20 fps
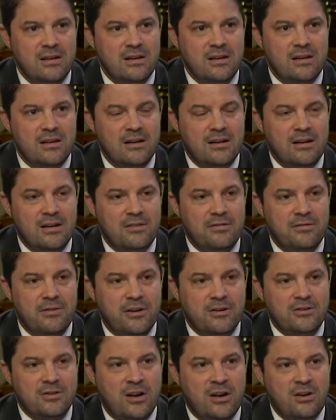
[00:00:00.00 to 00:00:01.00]
uh, a
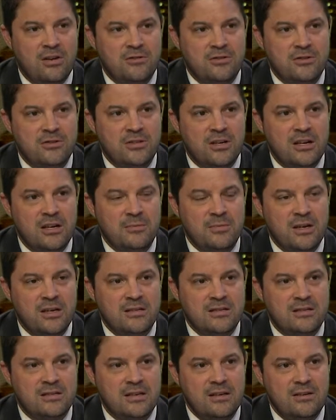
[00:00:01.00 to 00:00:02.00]
fair trial if you're Johnny
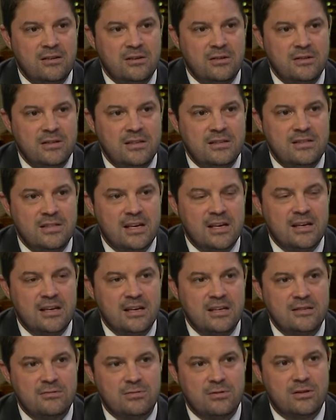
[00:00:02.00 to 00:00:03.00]
Manziel in this day and
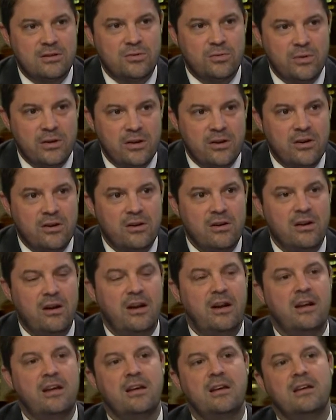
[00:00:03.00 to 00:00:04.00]
age with Twitter
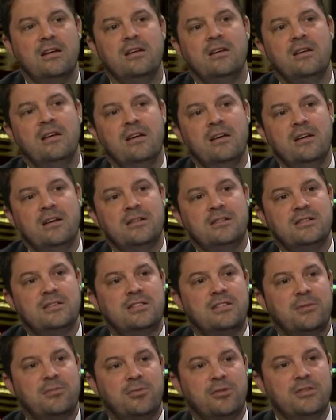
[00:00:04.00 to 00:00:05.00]
and
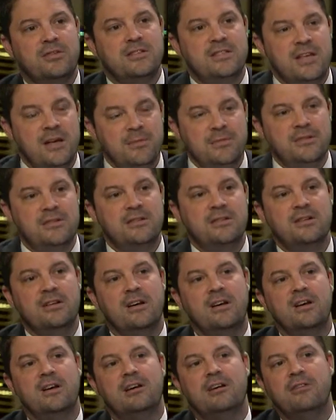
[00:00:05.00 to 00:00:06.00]
just the perception
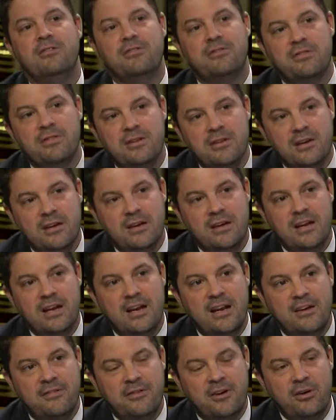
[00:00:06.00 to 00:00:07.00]
of
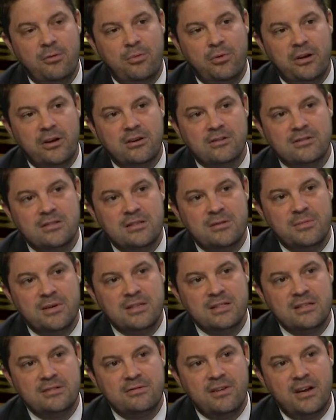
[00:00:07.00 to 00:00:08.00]
NFL players and
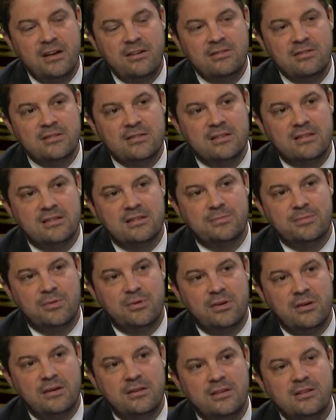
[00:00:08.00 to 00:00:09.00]
domestic violence at this
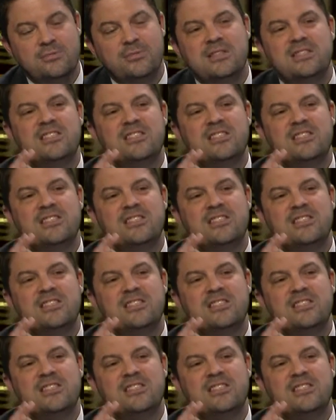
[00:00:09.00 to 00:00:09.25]
point? There's been